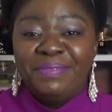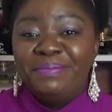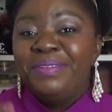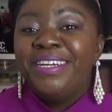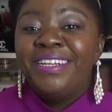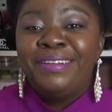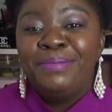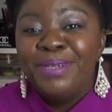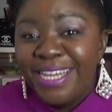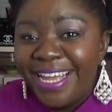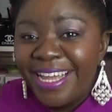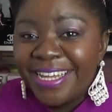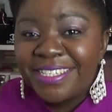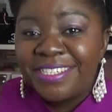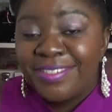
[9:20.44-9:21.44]
Mula Mula
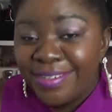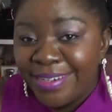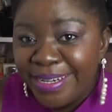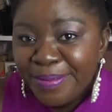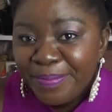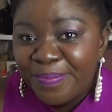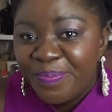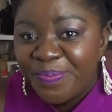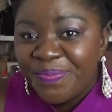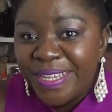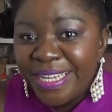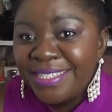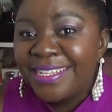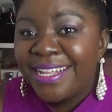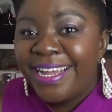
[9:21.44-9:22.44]
Extreme
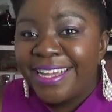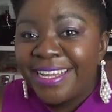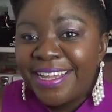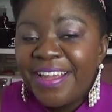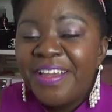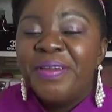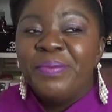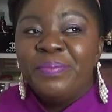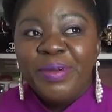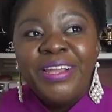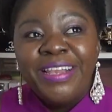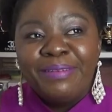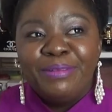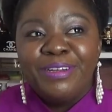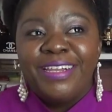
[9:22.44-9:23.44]
is like
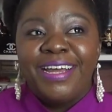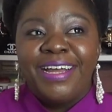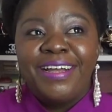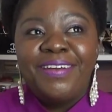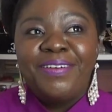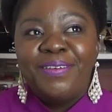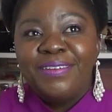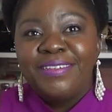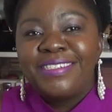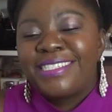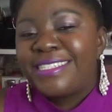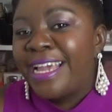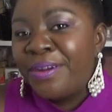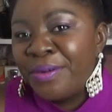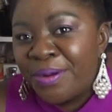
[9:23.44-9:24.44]
Mula Mula on
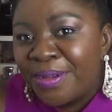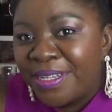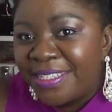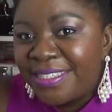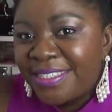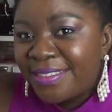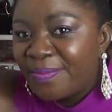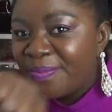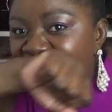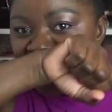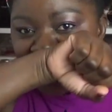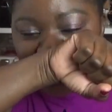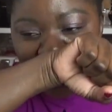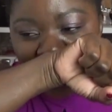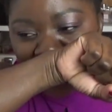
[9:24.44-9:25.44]
steroids.
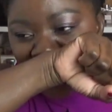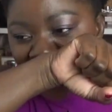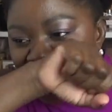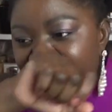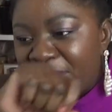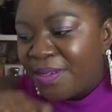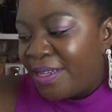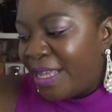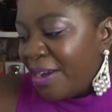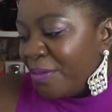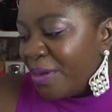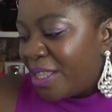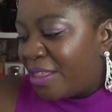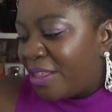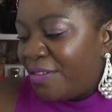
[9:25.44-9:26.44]
Mula Mula
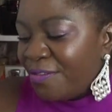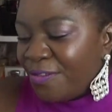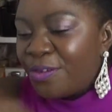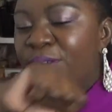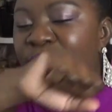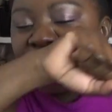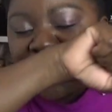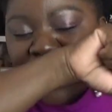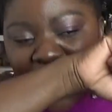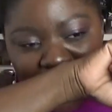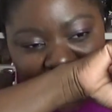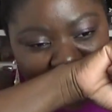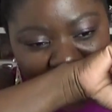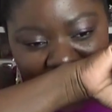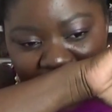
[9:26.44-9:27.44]
with fruits
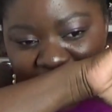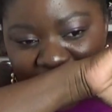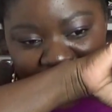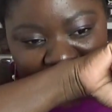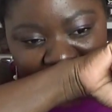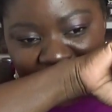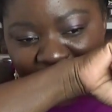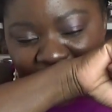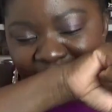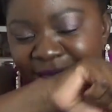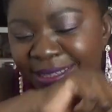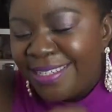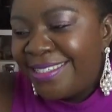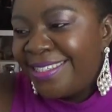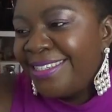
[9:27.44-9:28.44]
added.
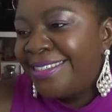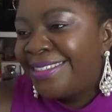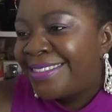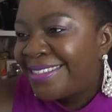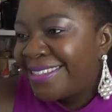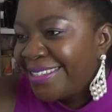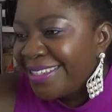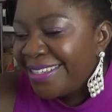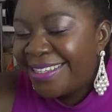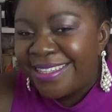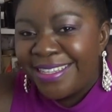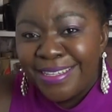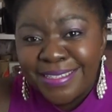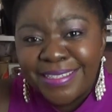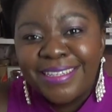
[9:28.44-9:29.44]
This
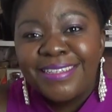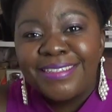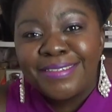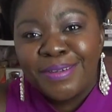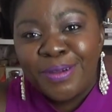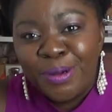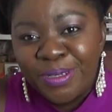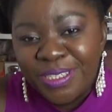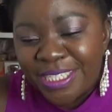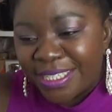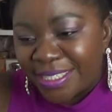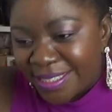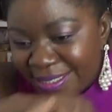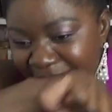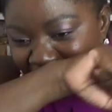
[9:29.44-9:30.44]
is
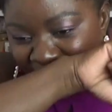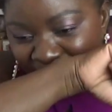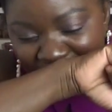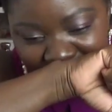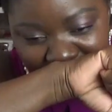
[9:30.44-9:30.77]
gorgeous.